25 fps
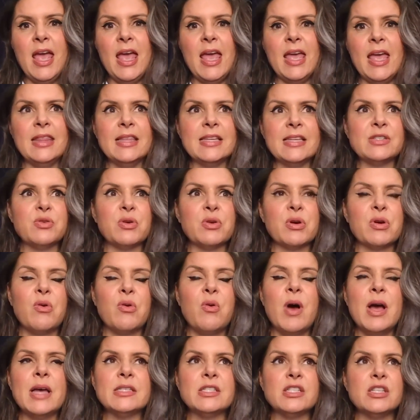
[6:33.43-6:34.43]
And this
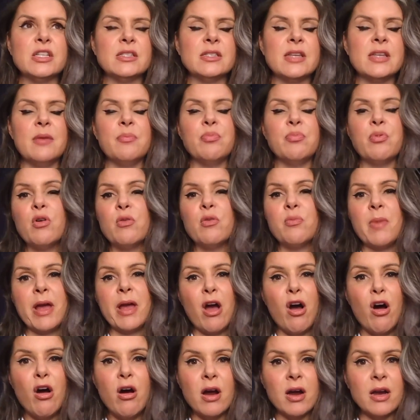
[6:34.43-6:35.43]
request it broke my
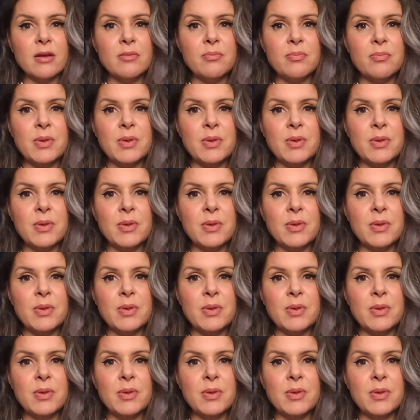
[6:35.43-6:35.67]
heart